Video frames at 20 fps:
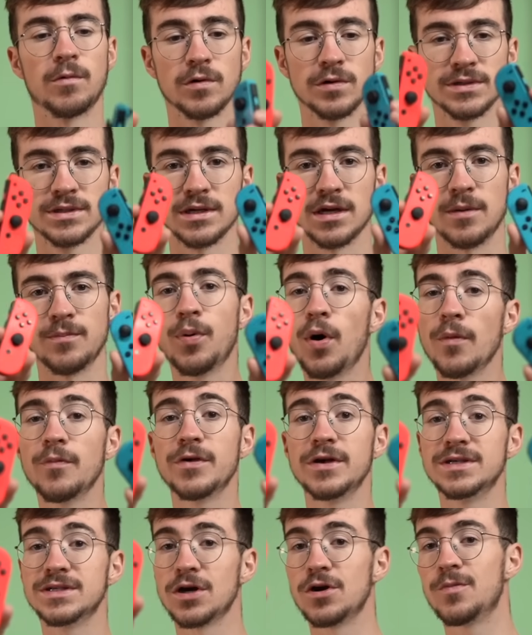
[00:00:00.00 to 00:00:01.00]
We're also gonna pop
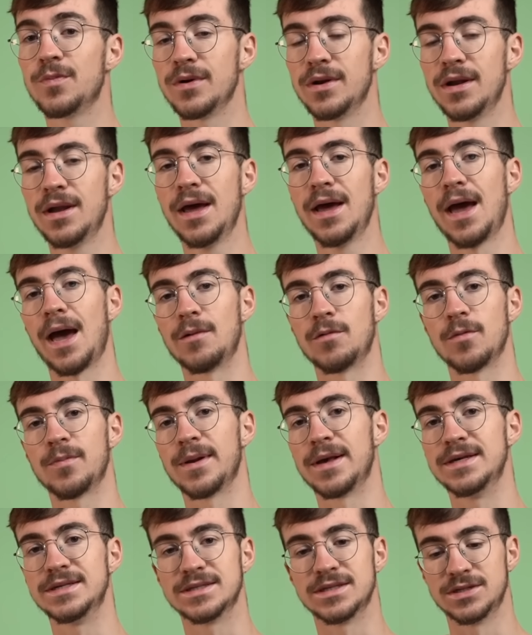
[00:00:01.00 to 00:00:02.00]
these open and
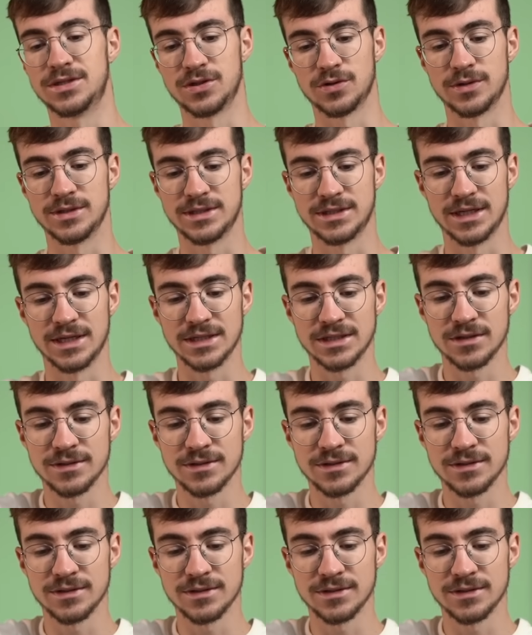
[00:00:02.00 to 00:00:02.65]
replace the joystick.